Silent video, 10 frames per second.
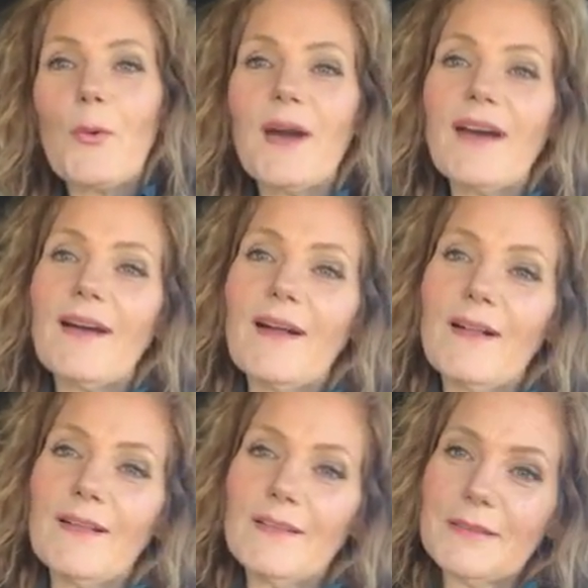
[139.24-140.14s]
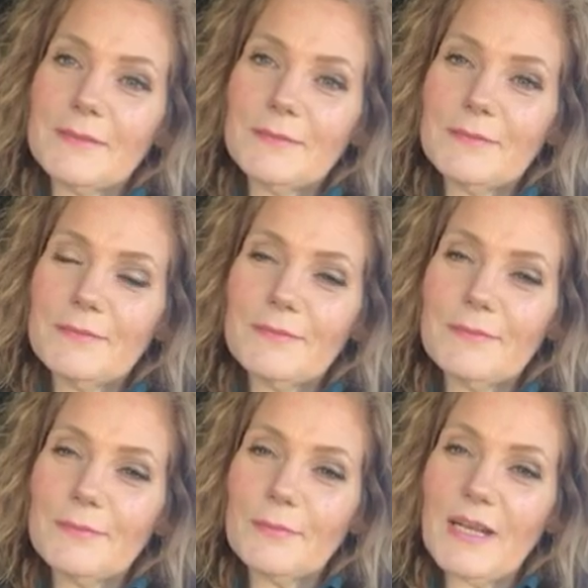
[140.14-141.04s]
Well,
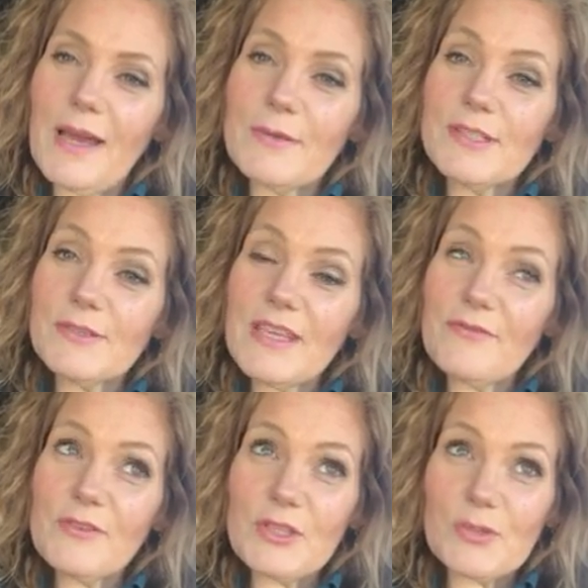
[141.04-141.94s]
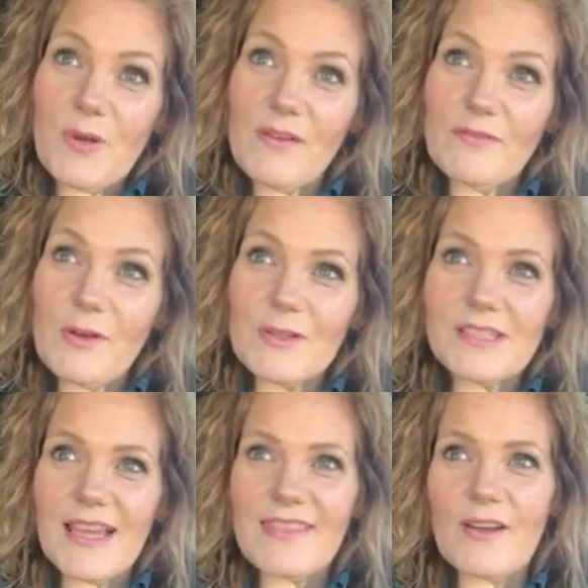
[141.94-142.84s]
when I was looking for the 12
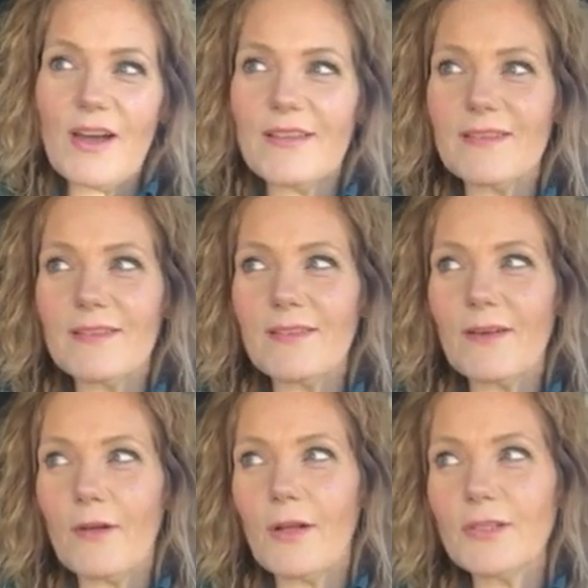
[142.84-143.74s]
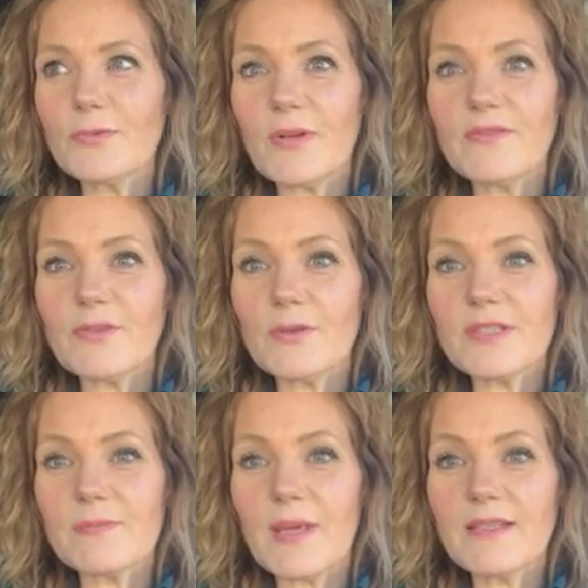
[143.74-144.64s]
volts, I thought all 12
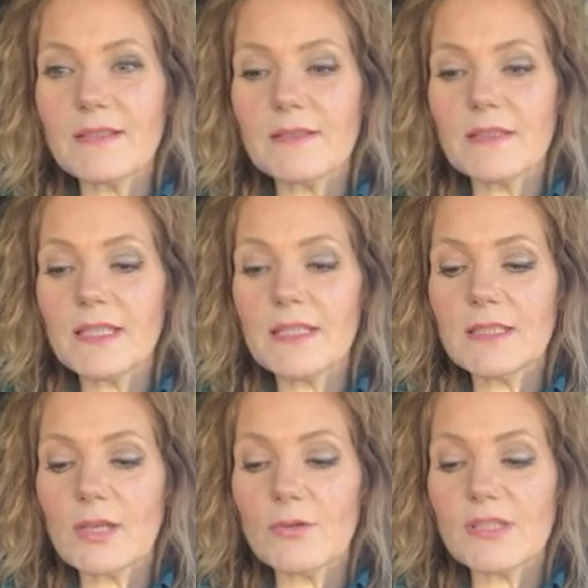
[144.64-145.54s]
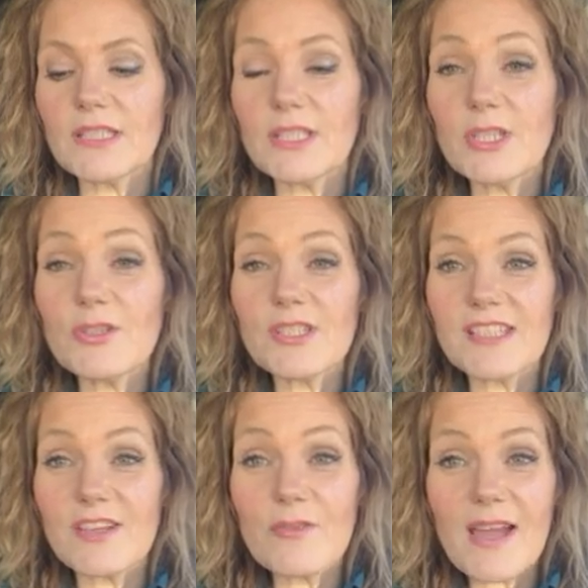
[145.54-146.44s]
volts meant it goes into your
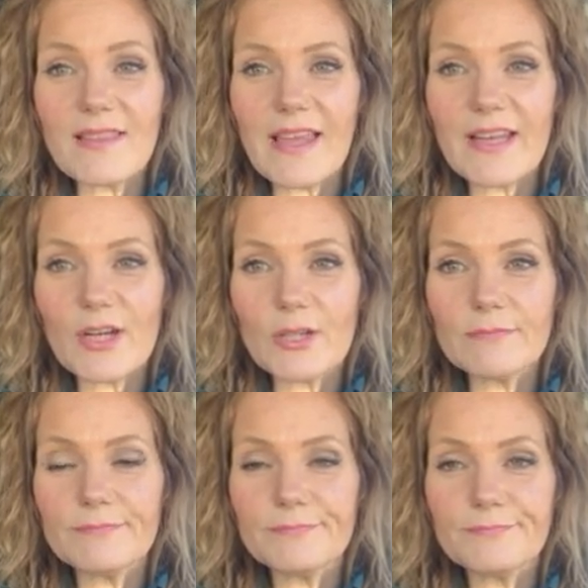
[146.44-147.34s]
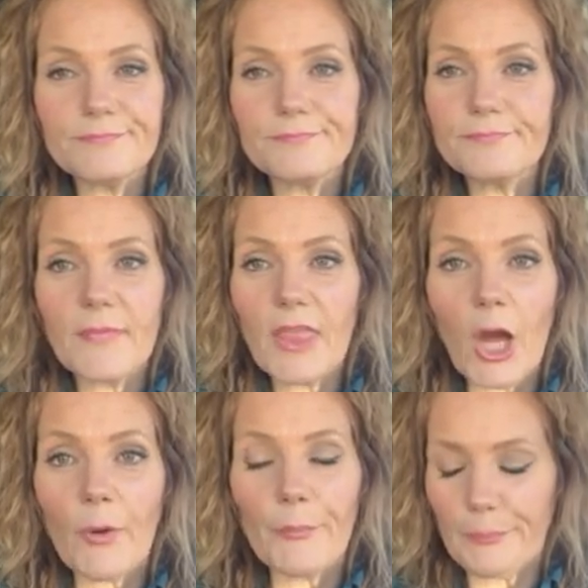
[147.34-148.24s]
cigarette lighter.
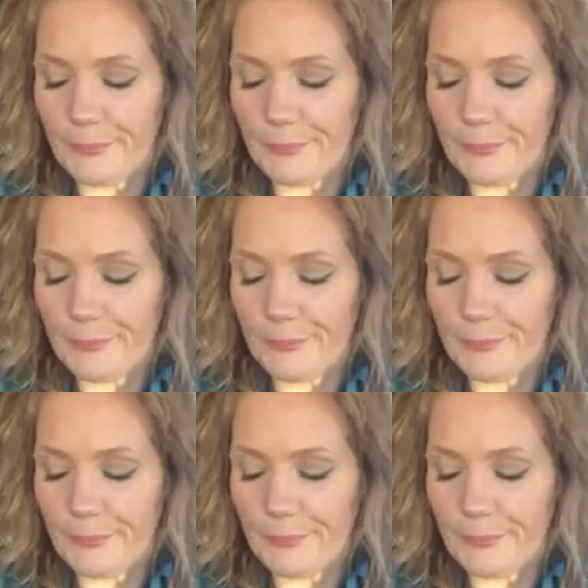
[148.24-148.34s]
No.